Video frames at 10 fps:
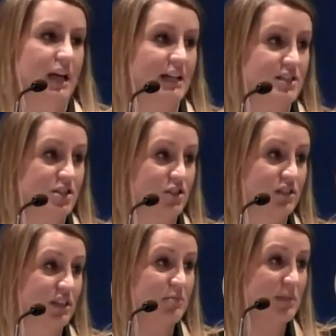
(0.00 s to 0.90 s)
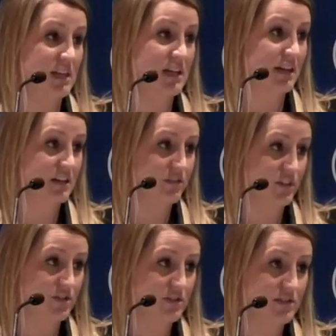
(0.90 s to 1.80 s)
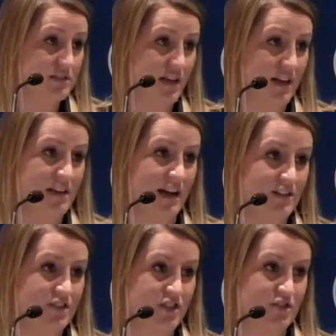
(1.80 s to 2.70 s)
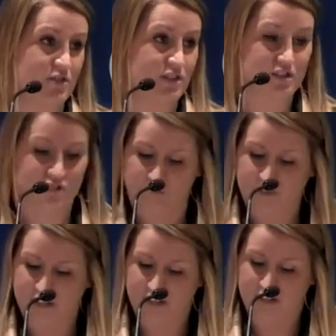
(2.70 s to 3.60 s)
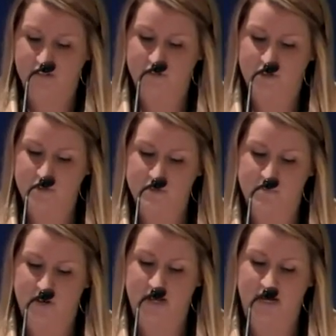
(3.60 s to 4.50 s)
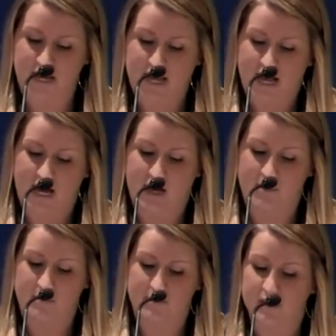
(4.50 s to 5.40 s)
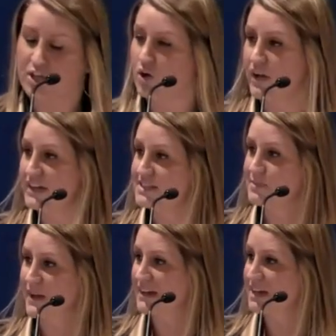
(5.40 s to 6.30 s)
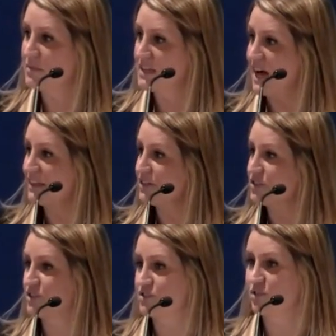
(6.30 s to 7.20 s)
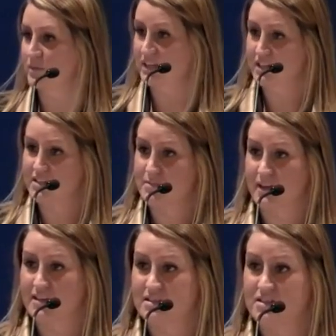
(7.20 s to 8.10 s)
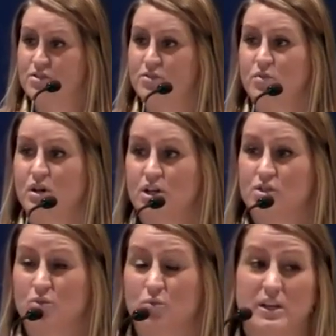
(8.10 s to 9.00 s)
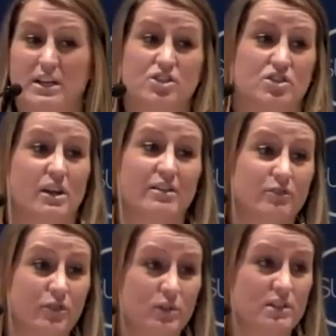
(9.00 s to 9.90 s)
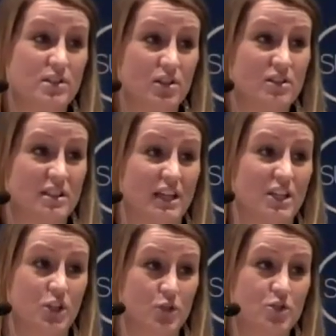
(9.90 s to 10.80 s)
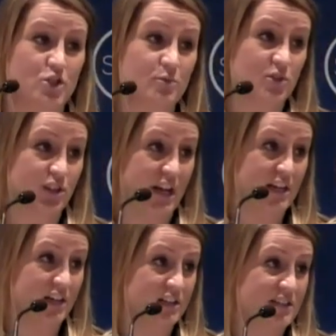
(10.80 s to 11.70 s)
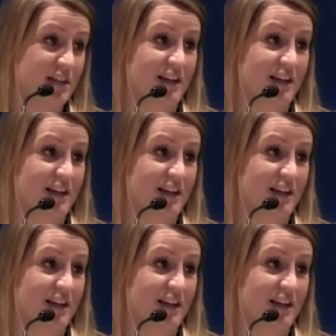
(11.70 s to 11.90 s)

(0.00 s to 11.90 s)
It's certainly media interviews, and not just traditional media interviews, but expanding beyond the traditional media space to reach influencers like YouTube creators.